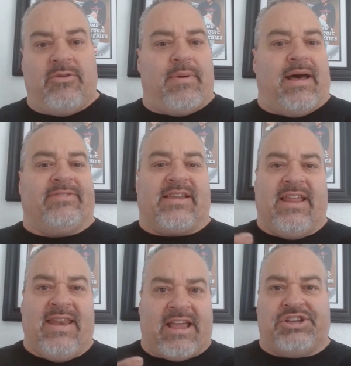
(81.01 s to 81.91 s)
about the
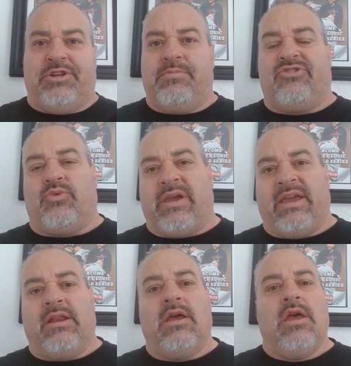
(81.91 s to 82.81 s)
connection
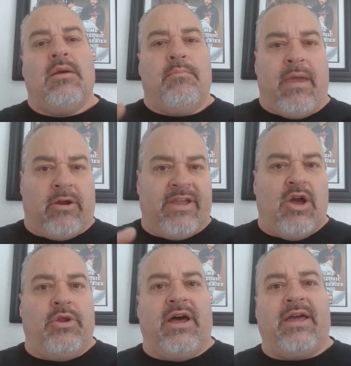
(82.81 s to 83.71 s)
between
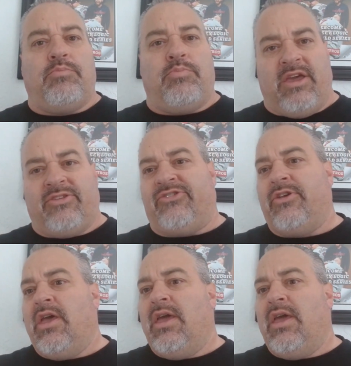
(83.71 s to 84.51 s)
Mariota and Pitts.